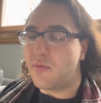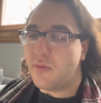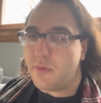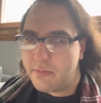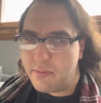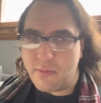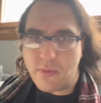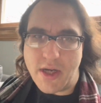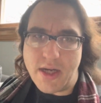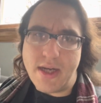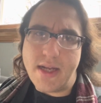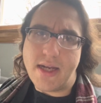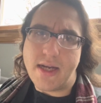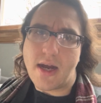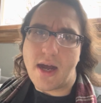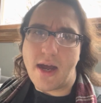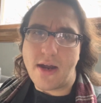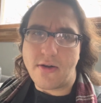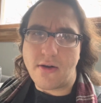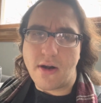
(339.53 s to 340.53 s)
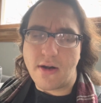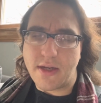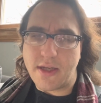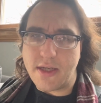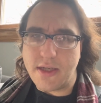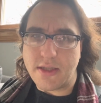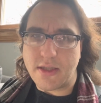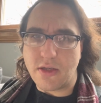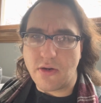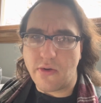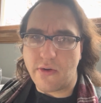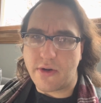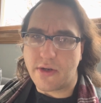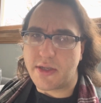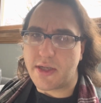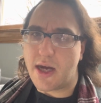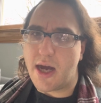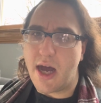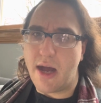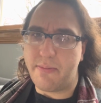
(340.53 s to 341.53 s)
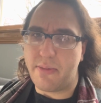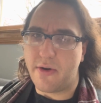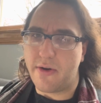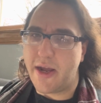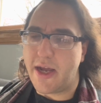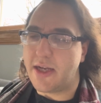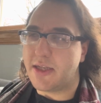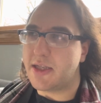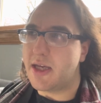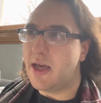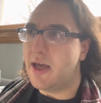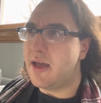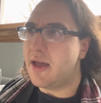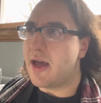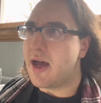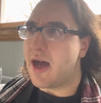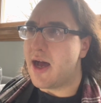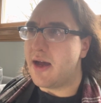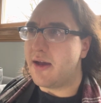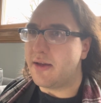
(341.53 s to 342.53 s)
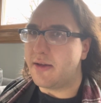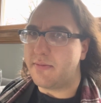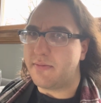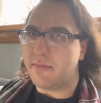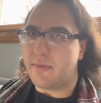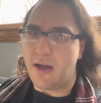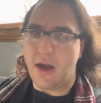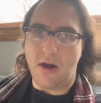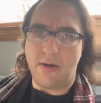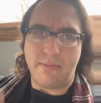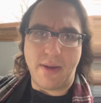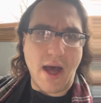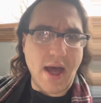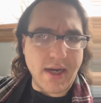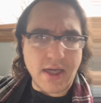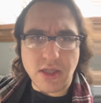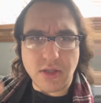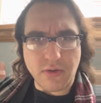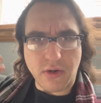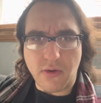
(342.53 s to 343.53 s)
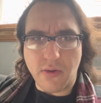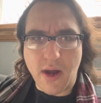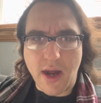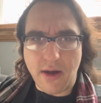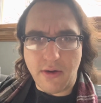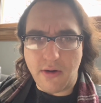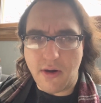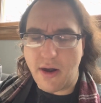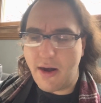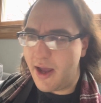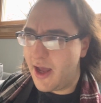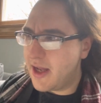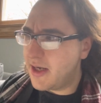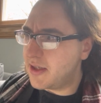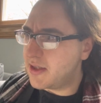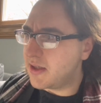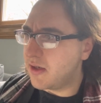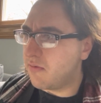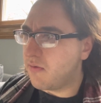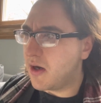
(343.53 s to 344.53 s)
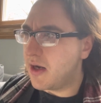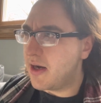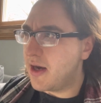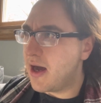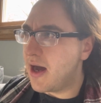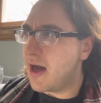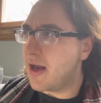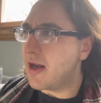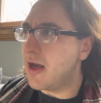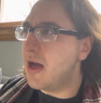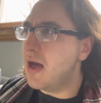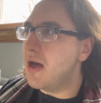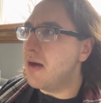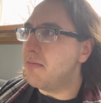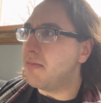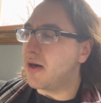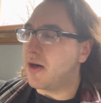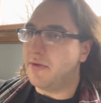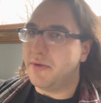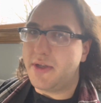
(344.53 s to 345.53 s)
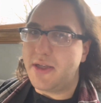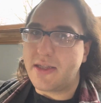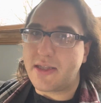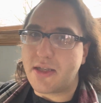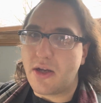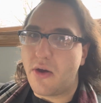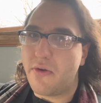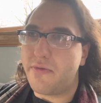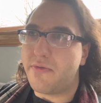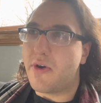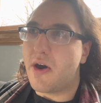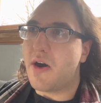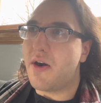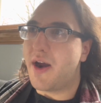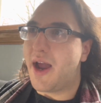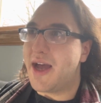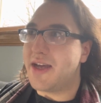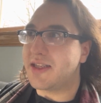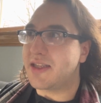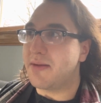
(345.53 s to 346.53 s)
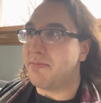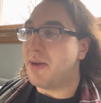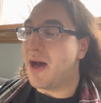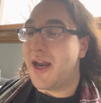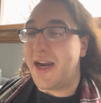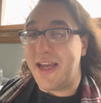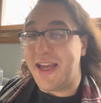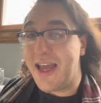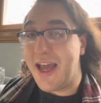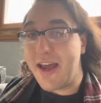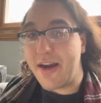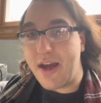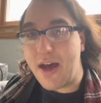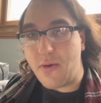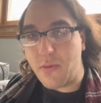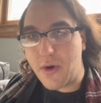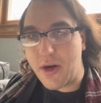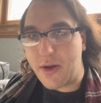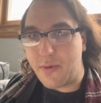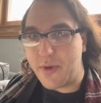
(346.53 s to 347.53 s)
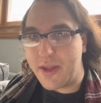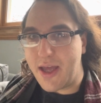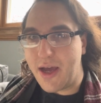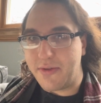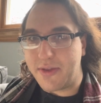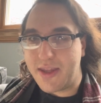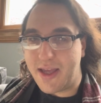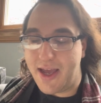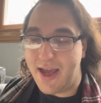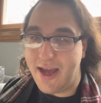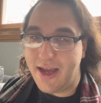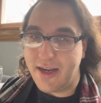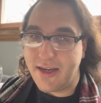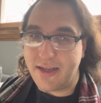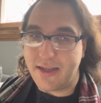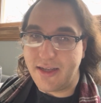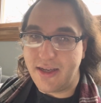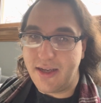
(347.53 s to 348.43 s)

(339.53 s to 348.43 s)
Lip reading: we need hierarchies in order to operate. Our bodies require our heads and whatnot, but only so far as the body cannot work without the head.